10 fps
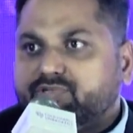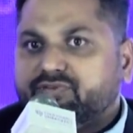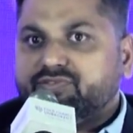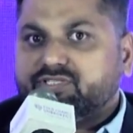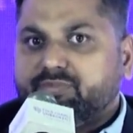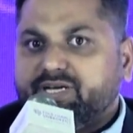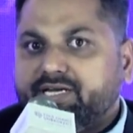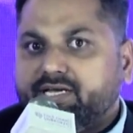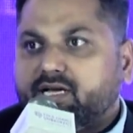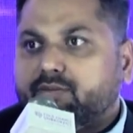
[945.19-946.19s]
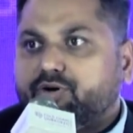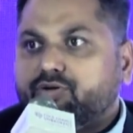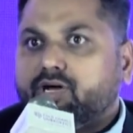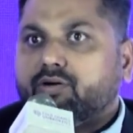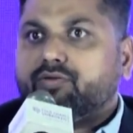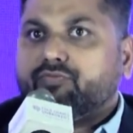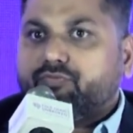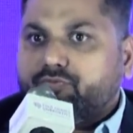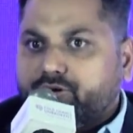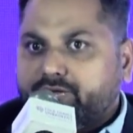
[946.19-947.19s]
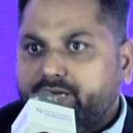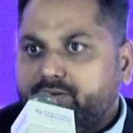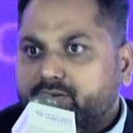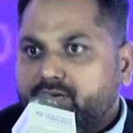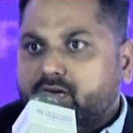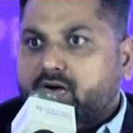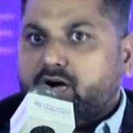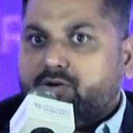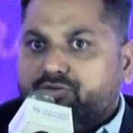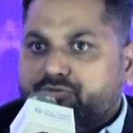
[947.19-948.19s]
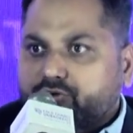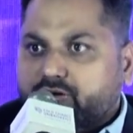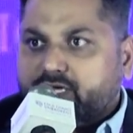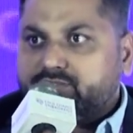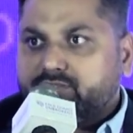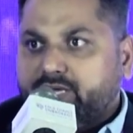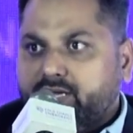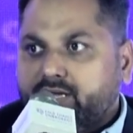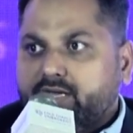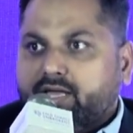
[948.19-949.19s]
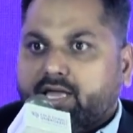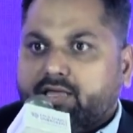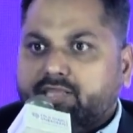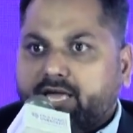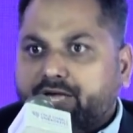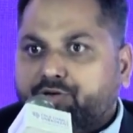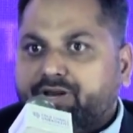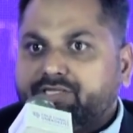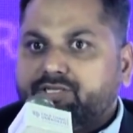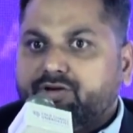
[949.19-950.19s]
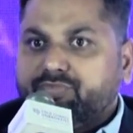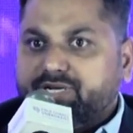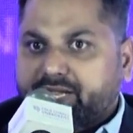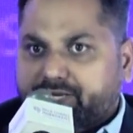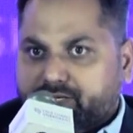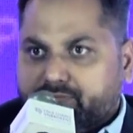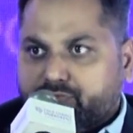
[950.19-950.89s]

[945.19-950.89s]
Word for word: uh, they have been doing, what is their expectation, how, did, how are they managing their supply chains,